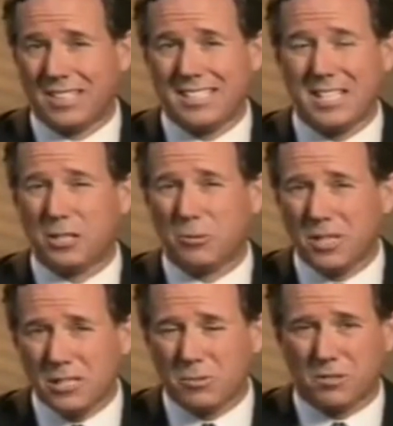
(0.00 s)
things he
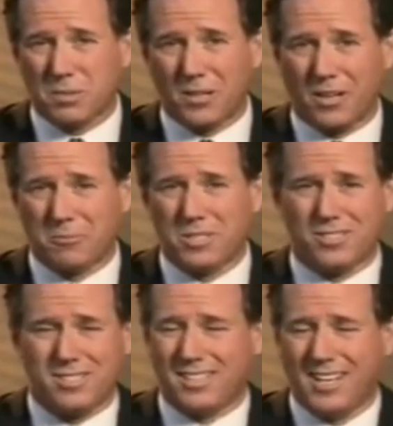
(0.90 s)
agrees with me on
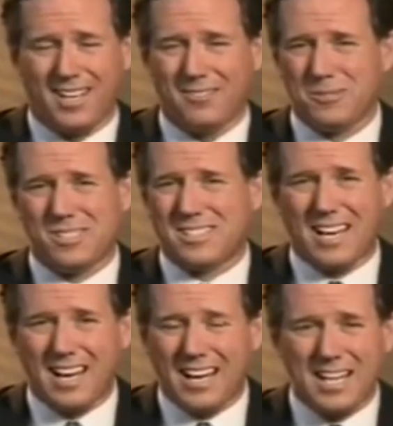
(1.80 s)
which is which is
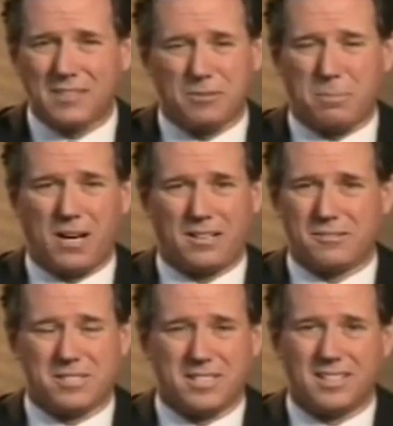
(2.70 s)
the height of
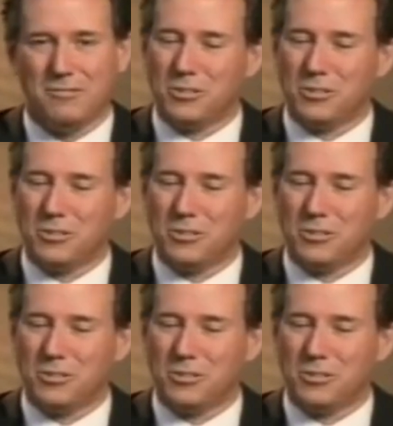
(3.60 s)
hypocrisy.